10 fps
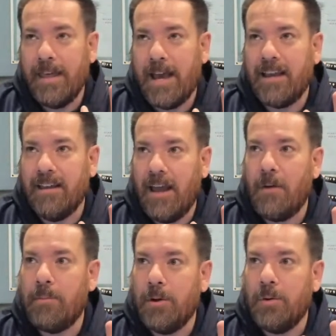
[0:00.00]
that could
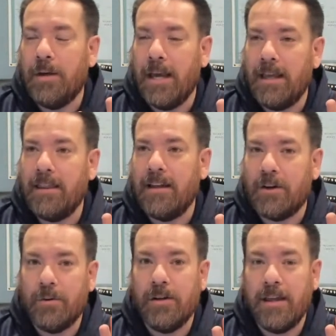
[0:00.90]
help you get the
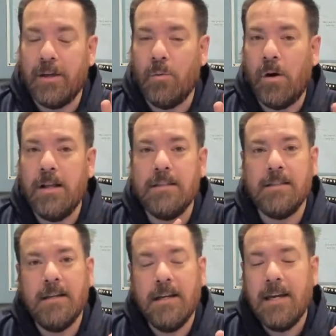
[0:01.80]
career that you
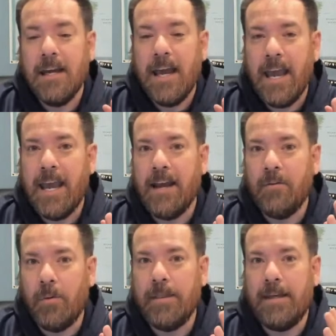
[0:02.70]
want,
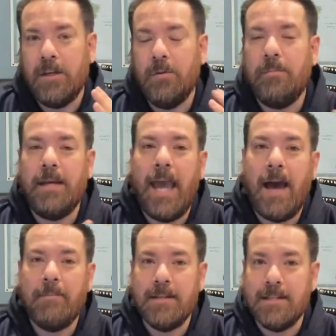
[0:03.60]
and one that you would be
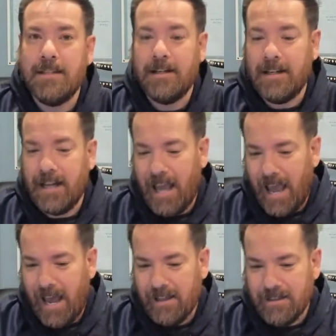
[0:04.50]
happy studying
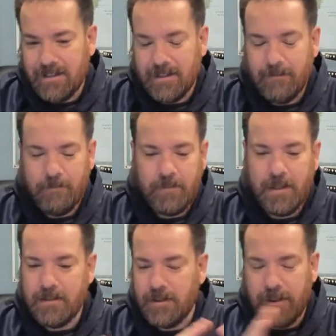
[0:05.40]
at.
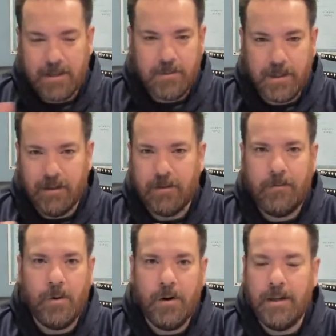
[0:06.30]
And so that's what you look
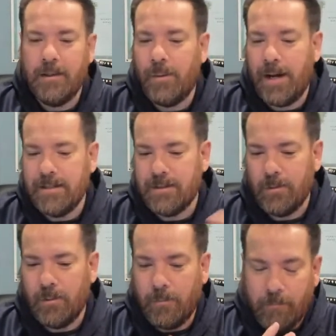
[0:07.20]
for in the right
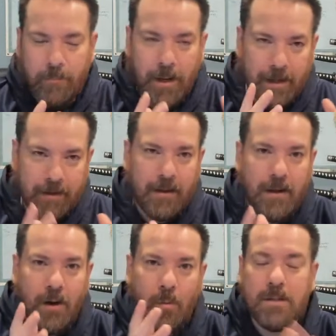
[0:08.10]
school. But
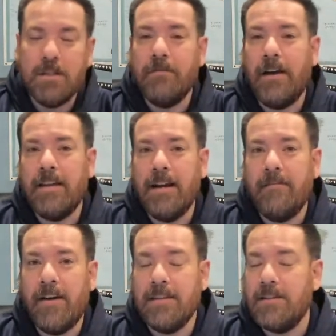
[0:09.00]
once you've
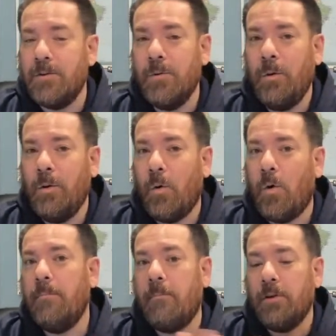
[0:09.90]
identified the school
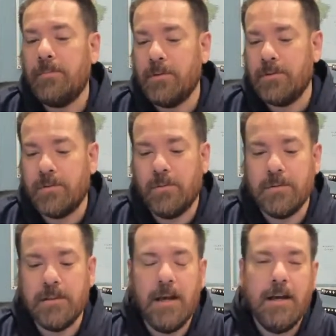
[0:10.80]
or multiple
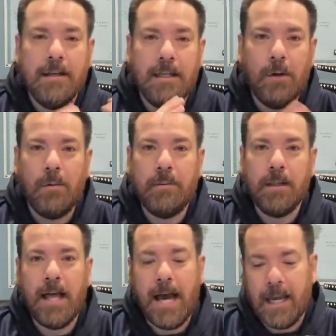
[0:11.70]
schools, you
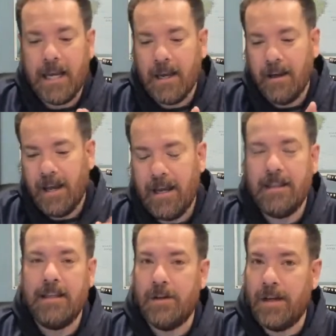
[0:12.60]
apply
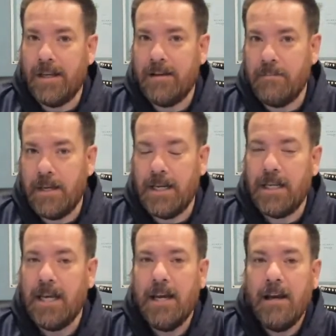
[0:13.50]
and then you get
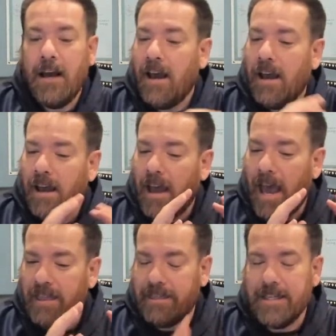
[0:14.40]
admitted.
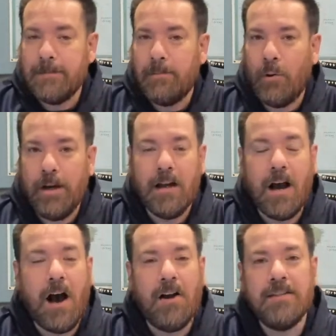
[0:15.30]
At this
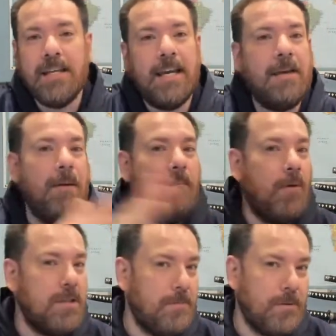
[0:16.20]
point, honestly, it could be
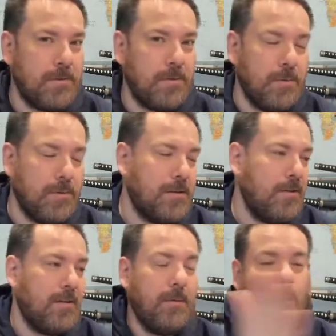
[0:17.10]
multiple schools.
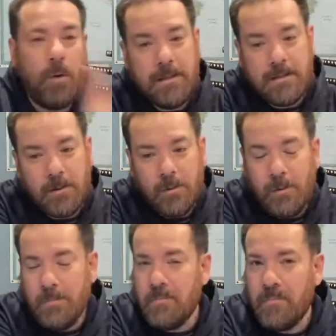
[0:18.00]
So it could be one
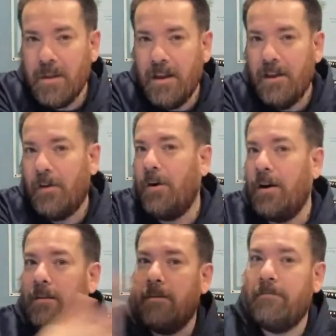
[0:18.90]
school
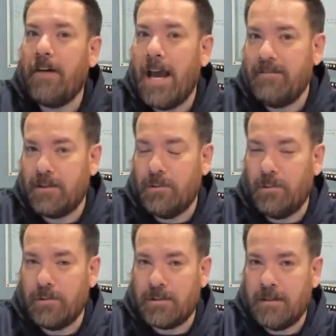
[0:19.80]
or it could be 5
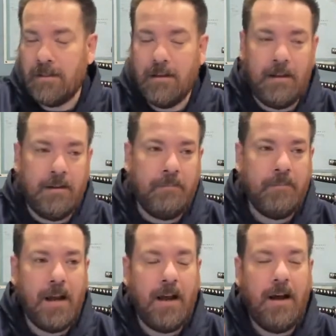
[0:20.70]
schools.
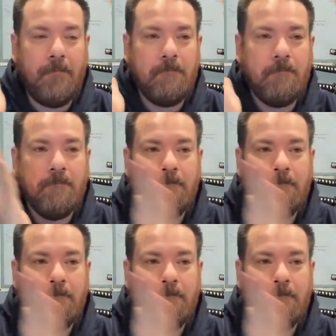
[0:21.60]
I